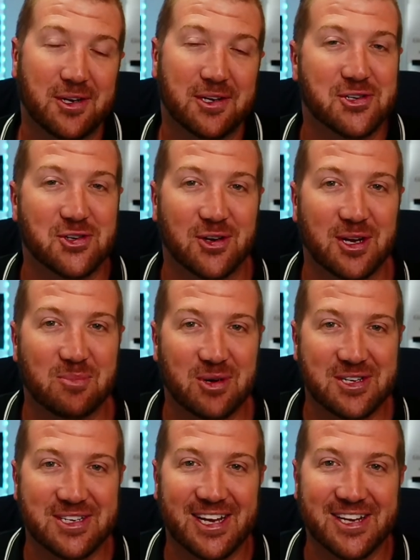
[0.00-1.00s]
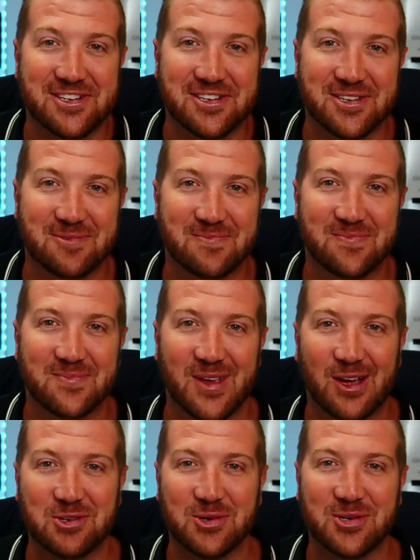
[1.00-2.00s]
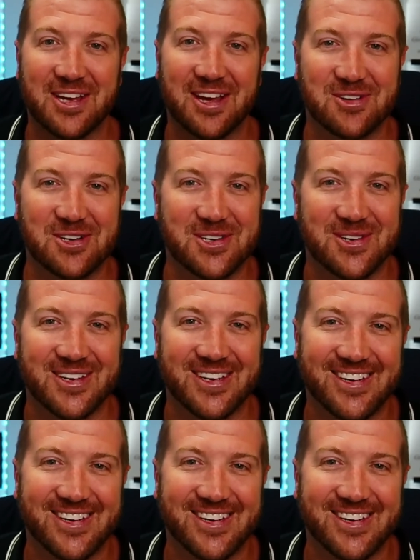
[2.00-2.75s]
during your presentations. I'll talk to you again very soon.